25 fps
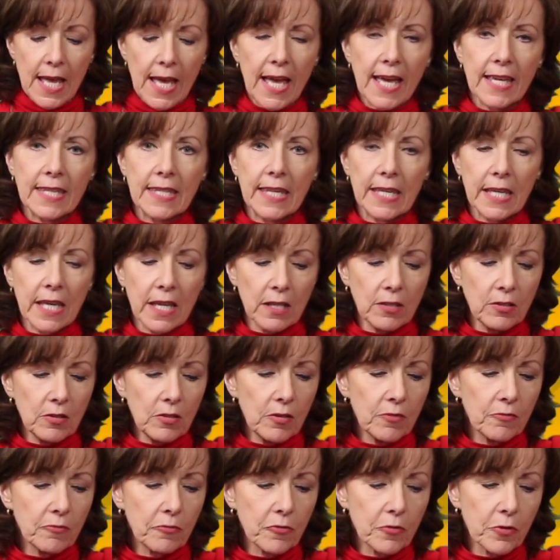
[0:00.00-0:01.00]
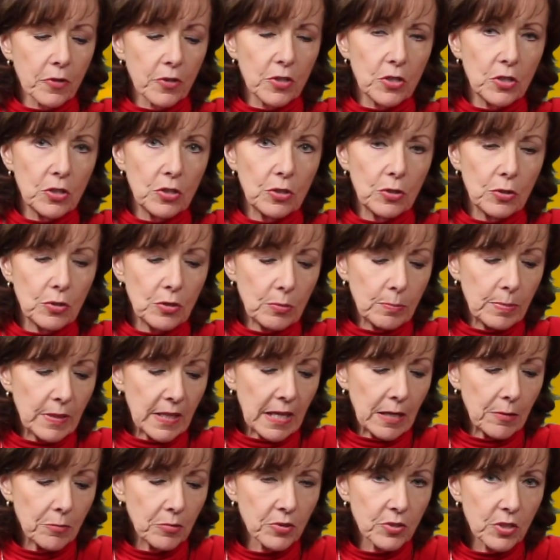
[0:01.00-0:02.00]
again, for you to
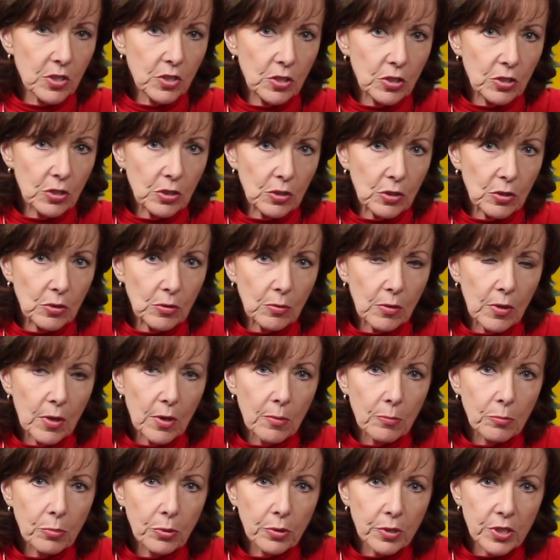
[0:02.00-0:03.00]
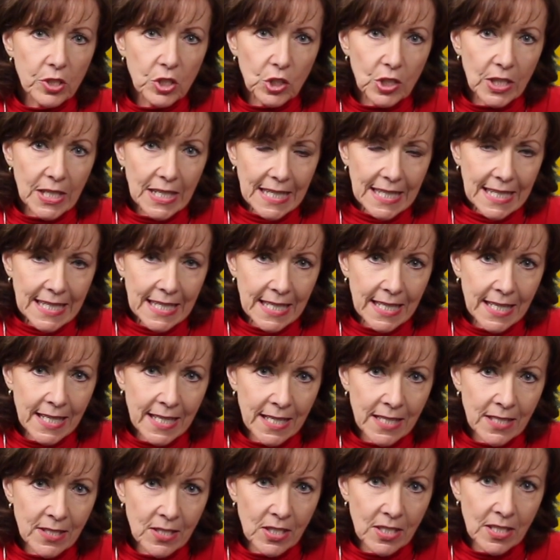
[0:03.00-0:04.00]
be able to push
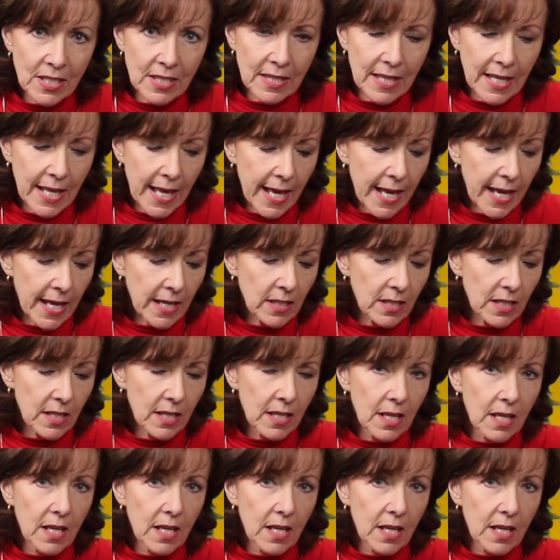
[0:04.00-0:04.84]
into that,